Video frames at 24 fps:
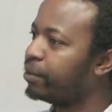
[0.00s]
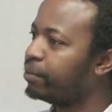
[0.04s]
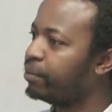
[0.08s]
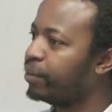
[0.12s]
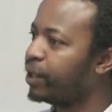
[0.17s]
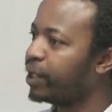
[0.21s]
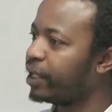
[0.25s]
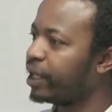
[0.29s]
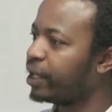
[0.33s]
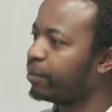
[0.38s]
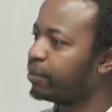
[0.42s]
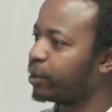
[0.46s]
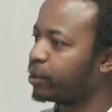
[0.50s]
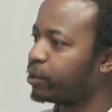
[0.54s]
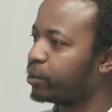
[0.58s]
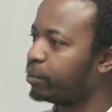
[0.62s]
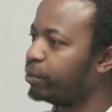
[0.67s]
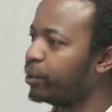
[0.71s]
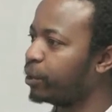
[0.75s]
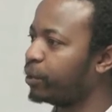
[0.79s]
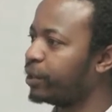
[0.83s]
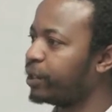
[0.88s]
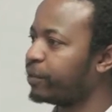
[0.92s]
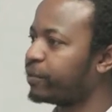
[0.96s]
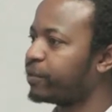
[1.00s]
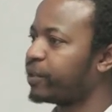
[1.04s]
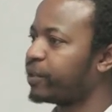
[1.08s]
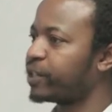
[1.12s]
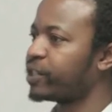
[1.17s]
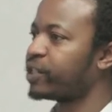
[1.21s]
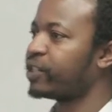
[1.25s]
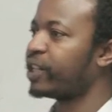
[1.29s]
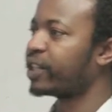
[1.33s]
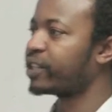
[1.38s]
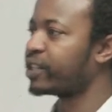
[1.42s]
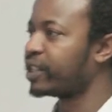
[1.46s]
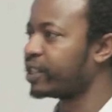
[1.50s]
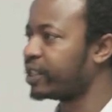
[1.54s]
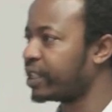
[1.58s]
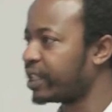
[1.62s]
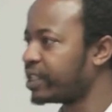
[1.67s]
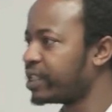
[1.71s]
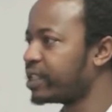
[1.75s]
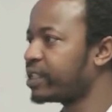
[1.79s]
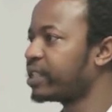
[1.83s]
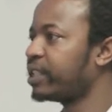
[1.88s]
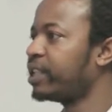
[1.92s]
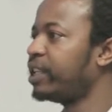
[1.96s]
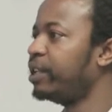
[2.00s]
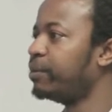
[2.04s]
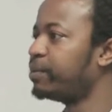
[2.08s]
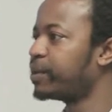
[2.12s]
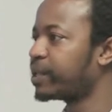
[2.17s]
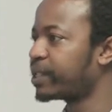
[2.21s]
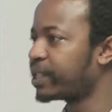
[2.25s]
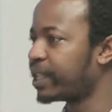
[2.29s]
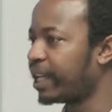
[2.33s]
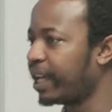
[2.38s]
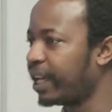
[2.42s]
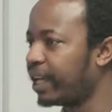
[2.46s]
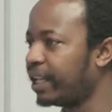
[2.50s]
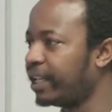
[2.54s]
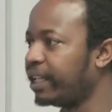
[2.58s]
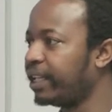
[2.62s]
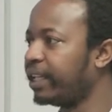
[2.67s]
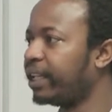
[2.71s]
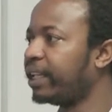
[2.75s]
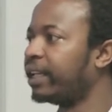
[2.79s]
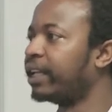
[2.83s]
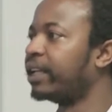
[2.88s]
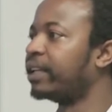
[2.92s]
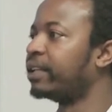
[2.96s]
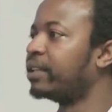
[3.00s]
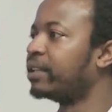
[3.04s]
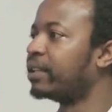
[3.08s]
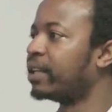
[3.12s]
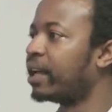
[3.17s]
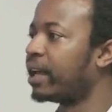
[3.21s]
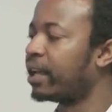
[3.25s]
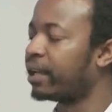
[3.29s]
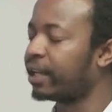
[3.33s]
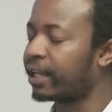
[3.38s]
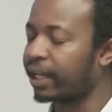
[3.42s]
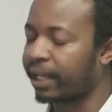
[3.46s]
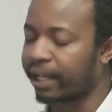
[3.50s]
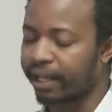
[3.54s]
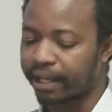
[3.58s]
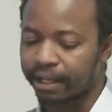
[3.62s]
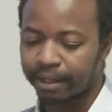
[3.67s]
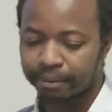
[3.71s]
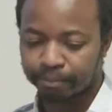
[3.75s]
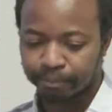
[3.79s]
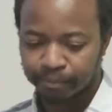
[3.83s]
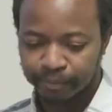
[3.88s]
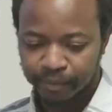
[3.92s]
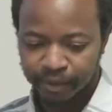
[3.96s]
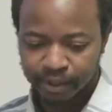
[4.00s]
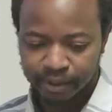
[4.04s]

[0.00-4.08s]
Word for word: being able to build infrastructure that keeps scaling and uh, like um,